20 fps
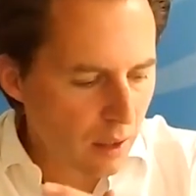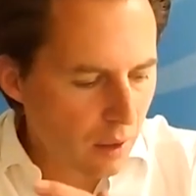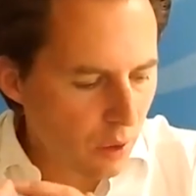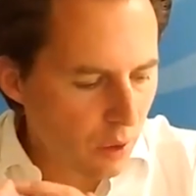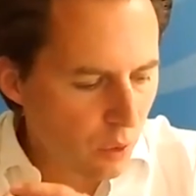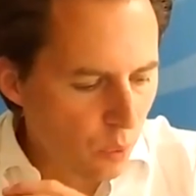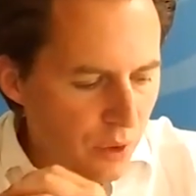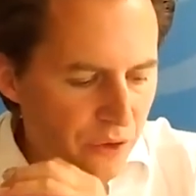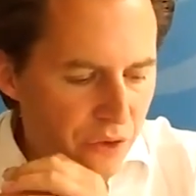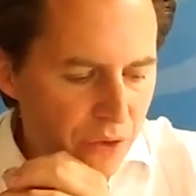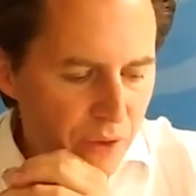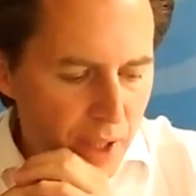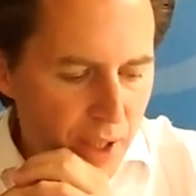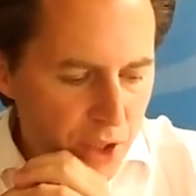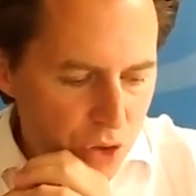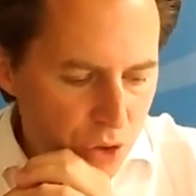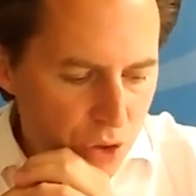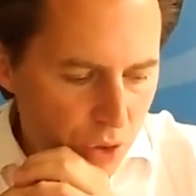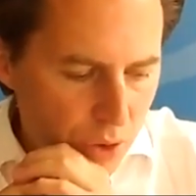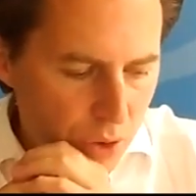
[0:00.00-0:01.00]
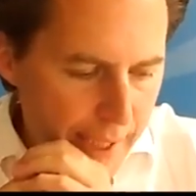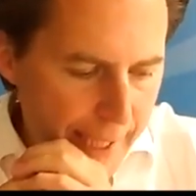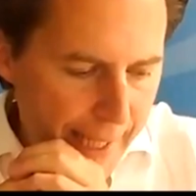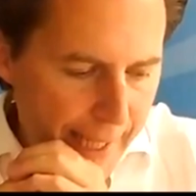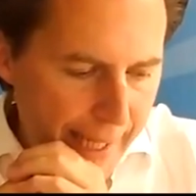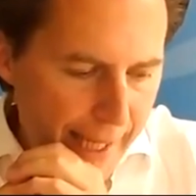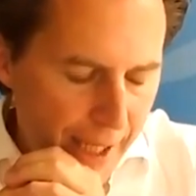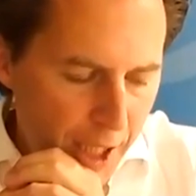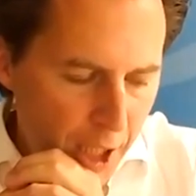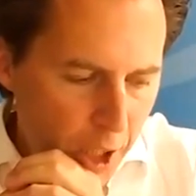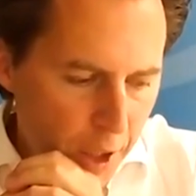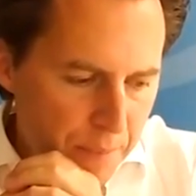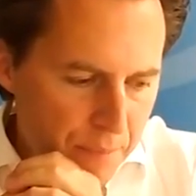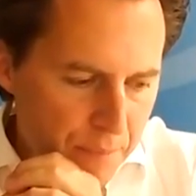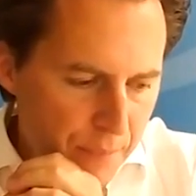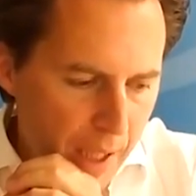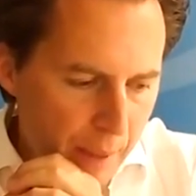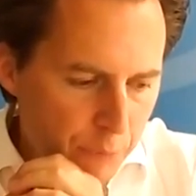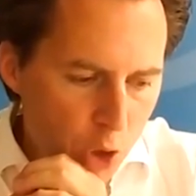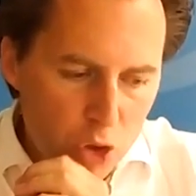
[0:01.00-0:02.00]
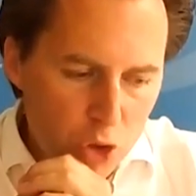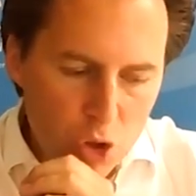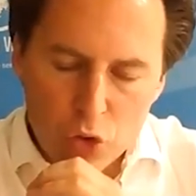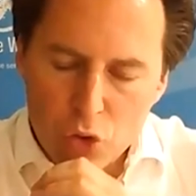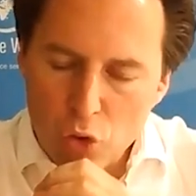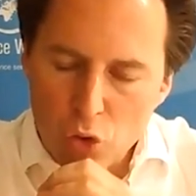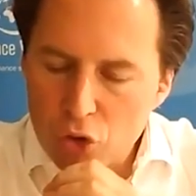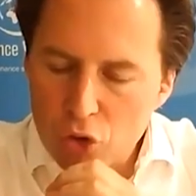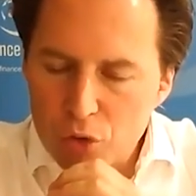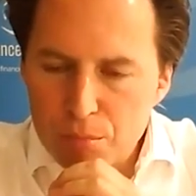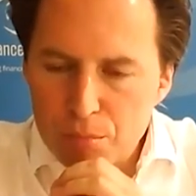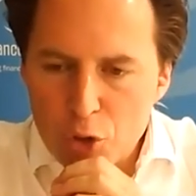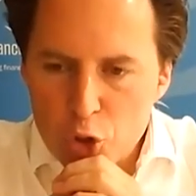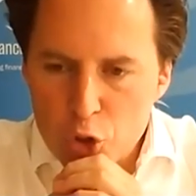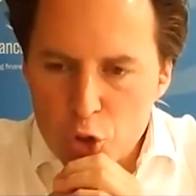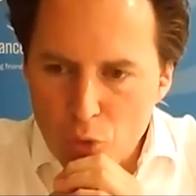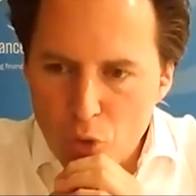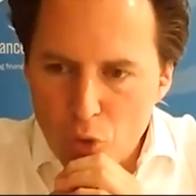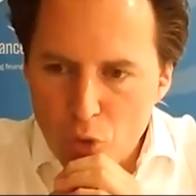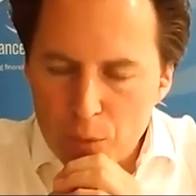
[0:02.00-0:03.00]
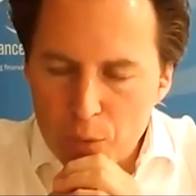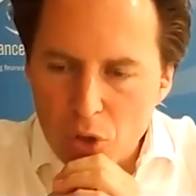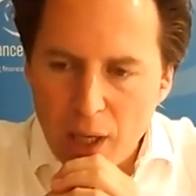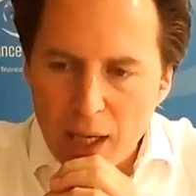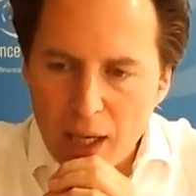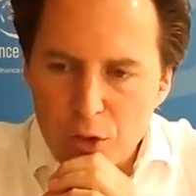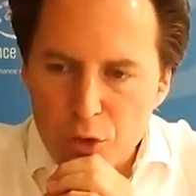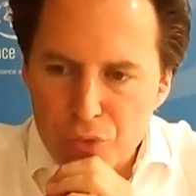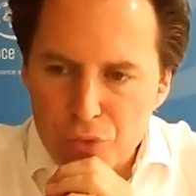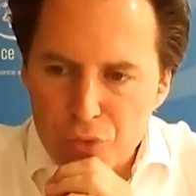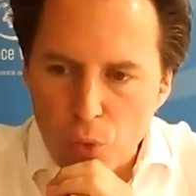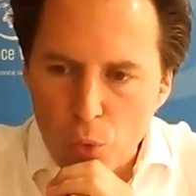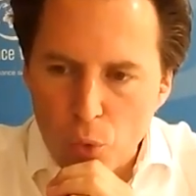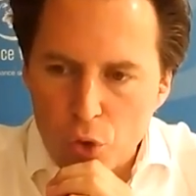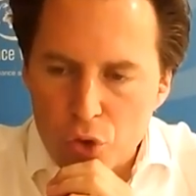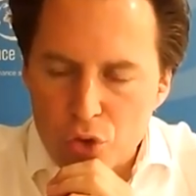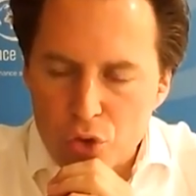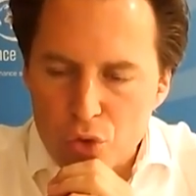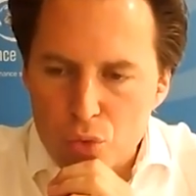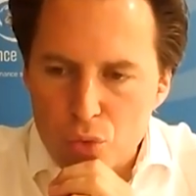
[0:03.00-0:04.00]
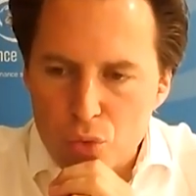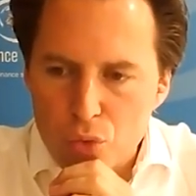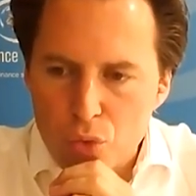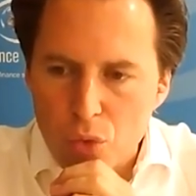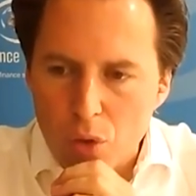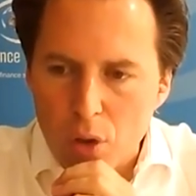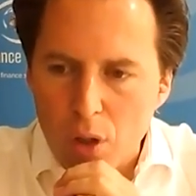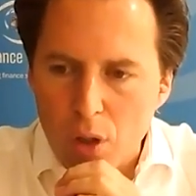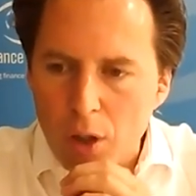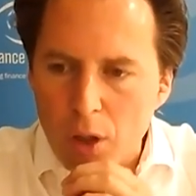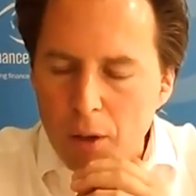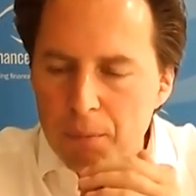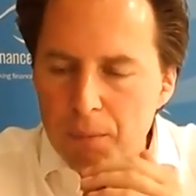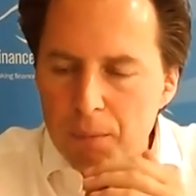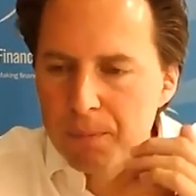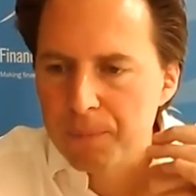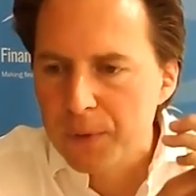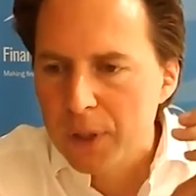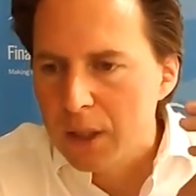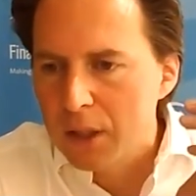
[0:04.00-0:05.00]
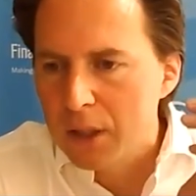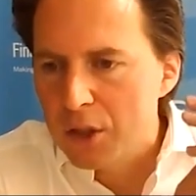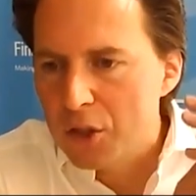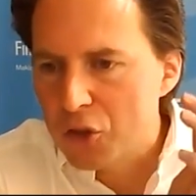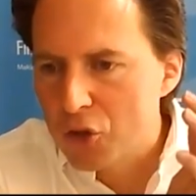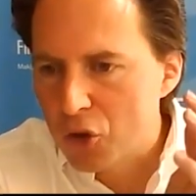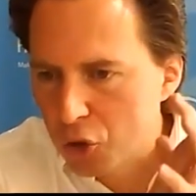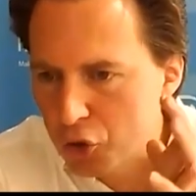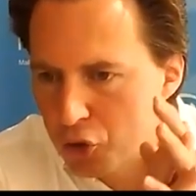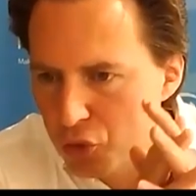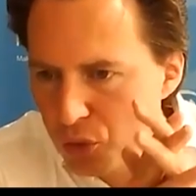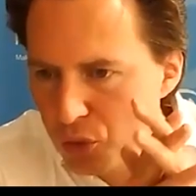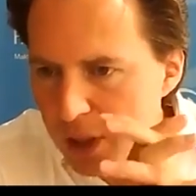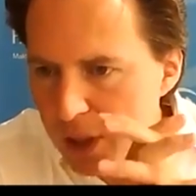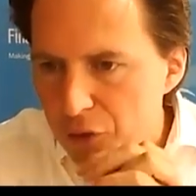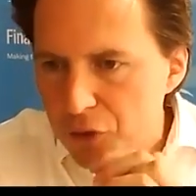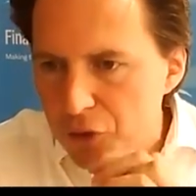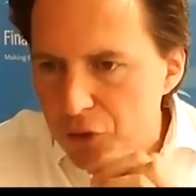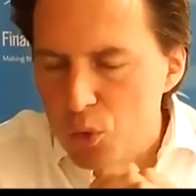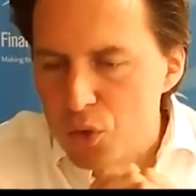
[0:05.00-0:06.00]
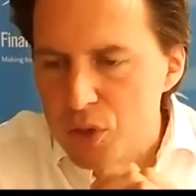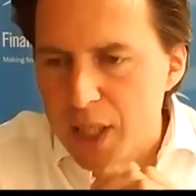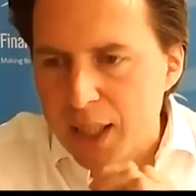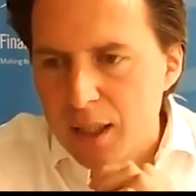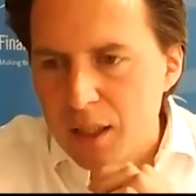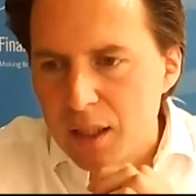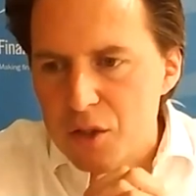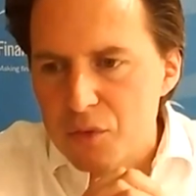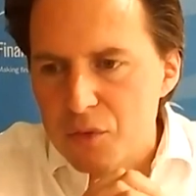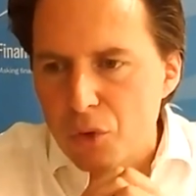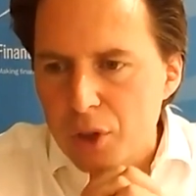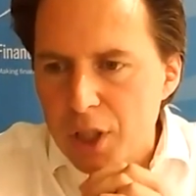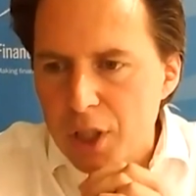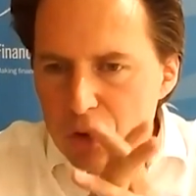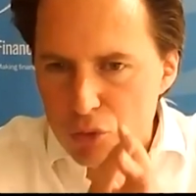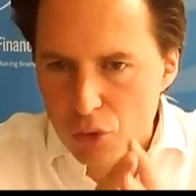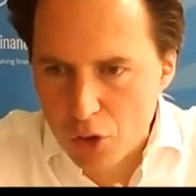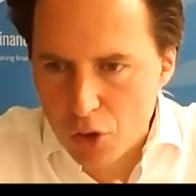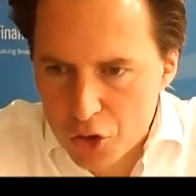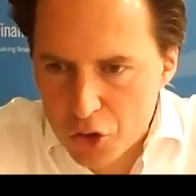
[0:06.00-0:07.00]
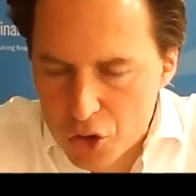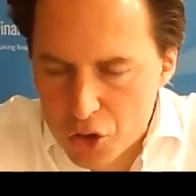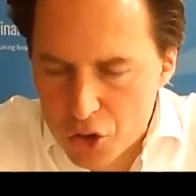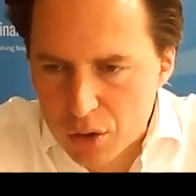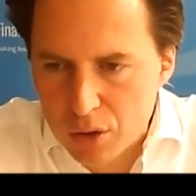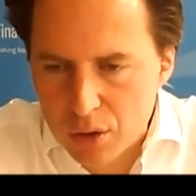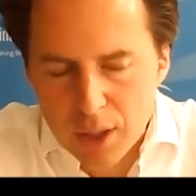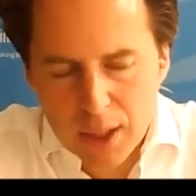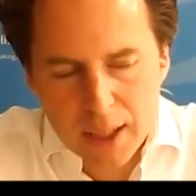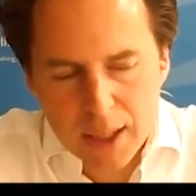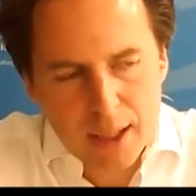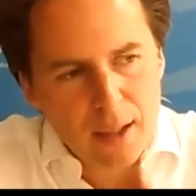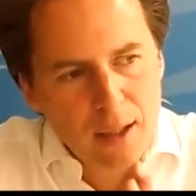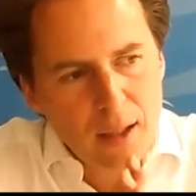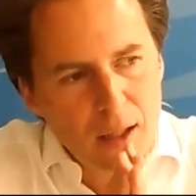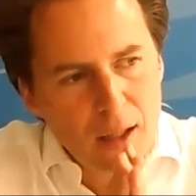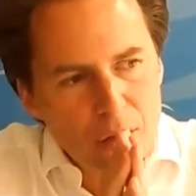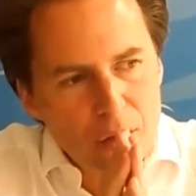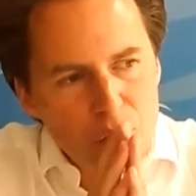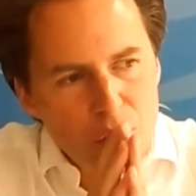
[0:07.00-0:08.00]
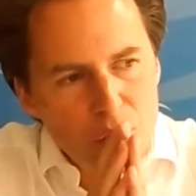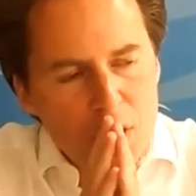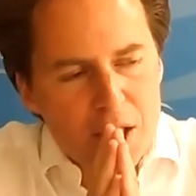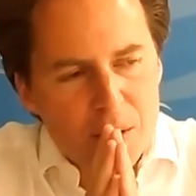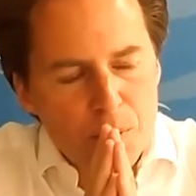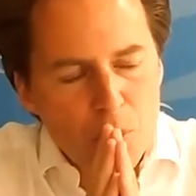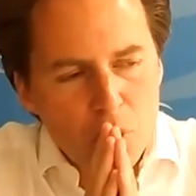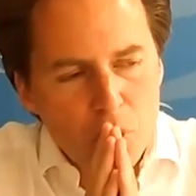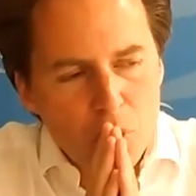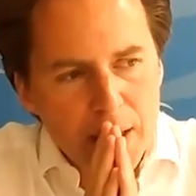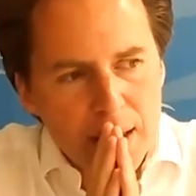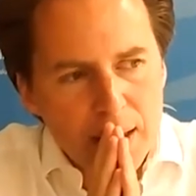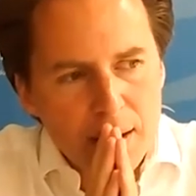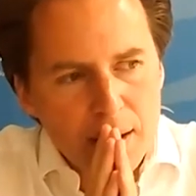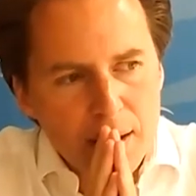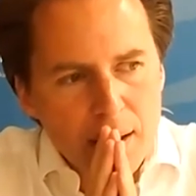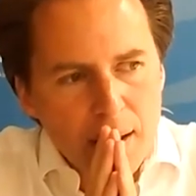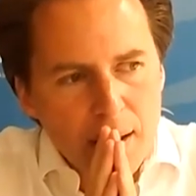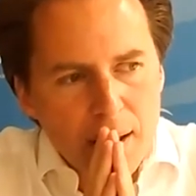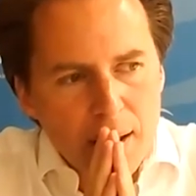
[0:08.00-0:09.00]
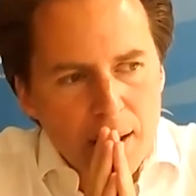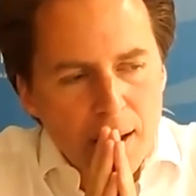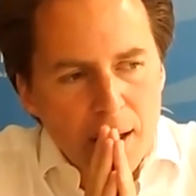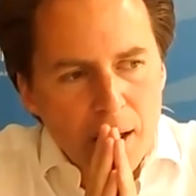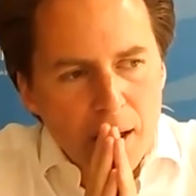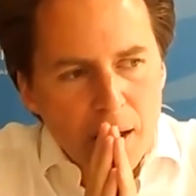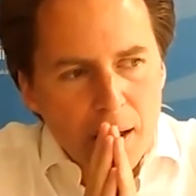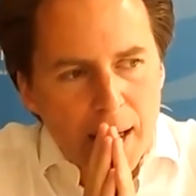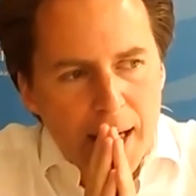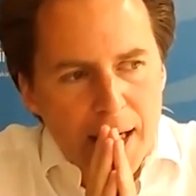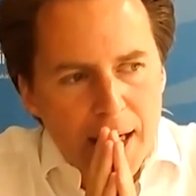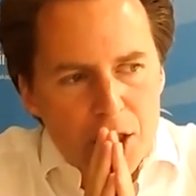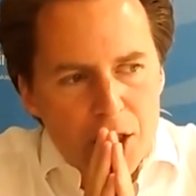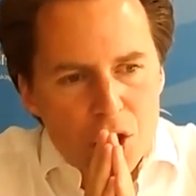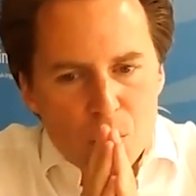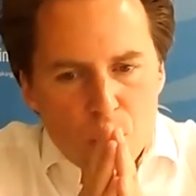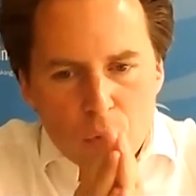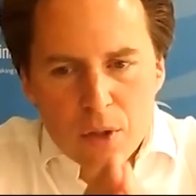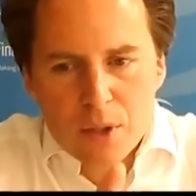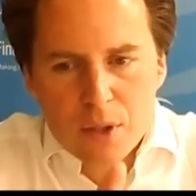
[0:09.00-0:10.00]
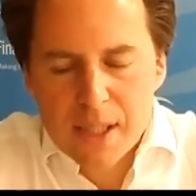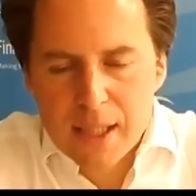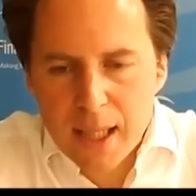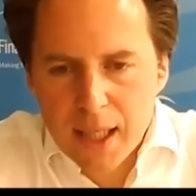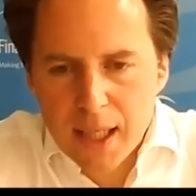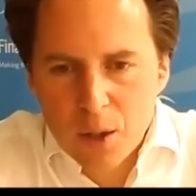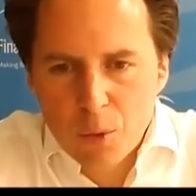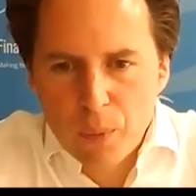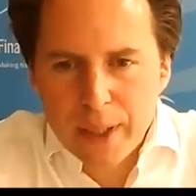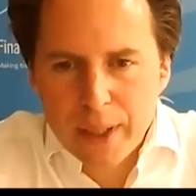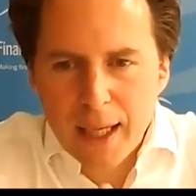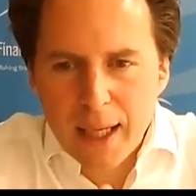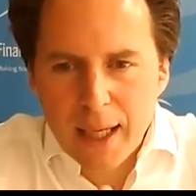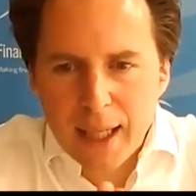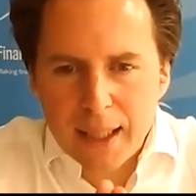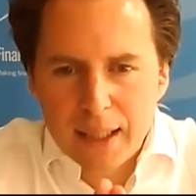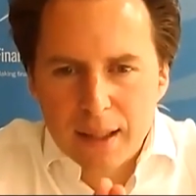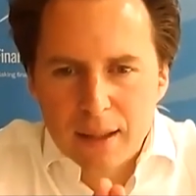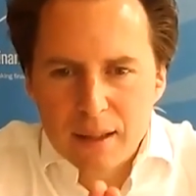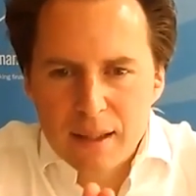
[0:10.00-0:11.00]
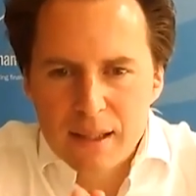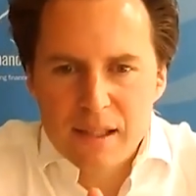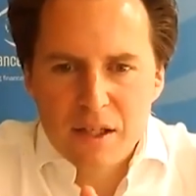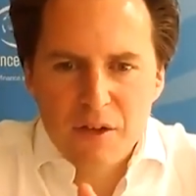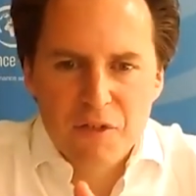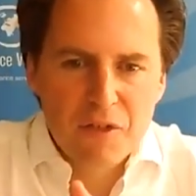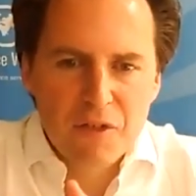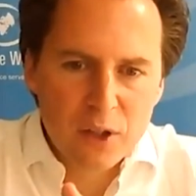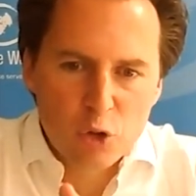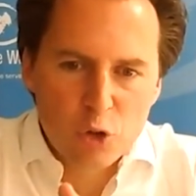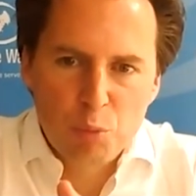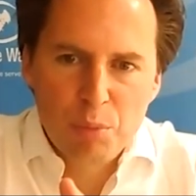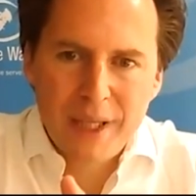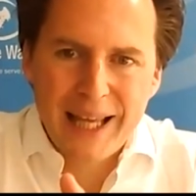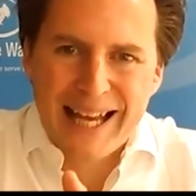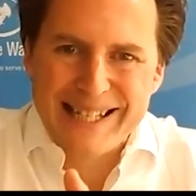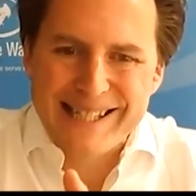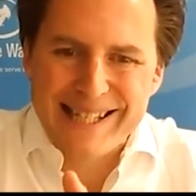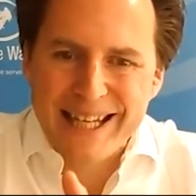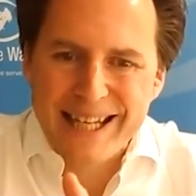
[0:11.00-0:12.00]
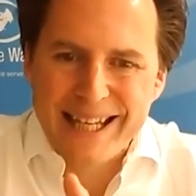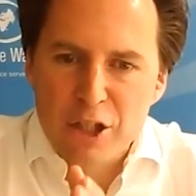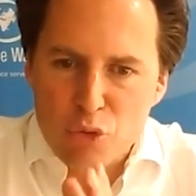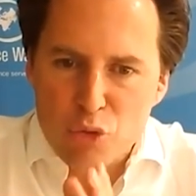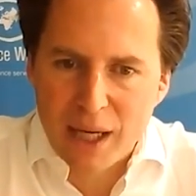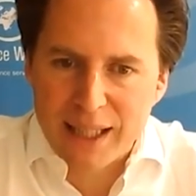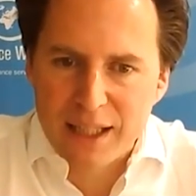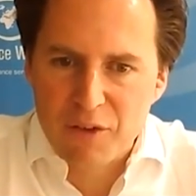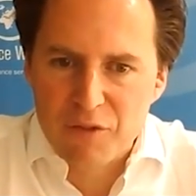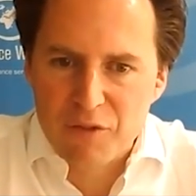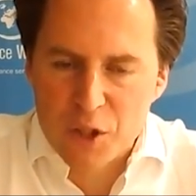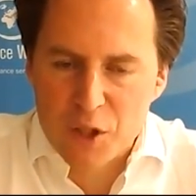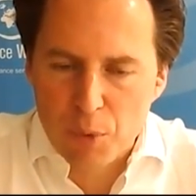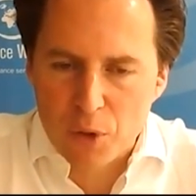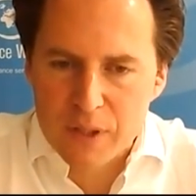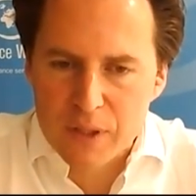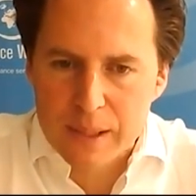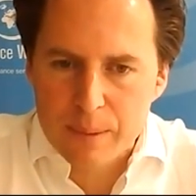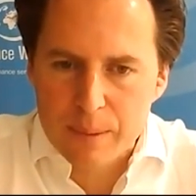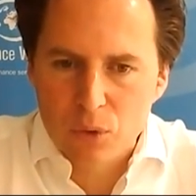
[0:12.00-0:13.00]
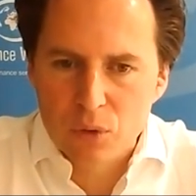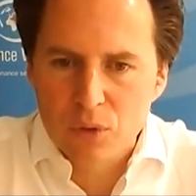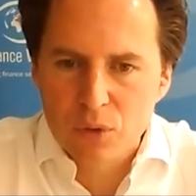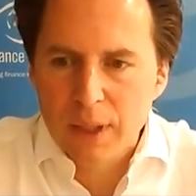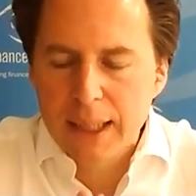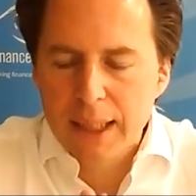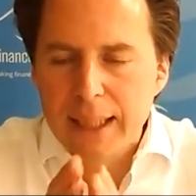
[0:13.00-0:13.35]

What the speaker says: with nature. I'm not going to talk much more. I'm going to hand the floor to Sandrine in a few seconds for an introduction to this morning. I just want to say we'd like this event to be as interactive as possible.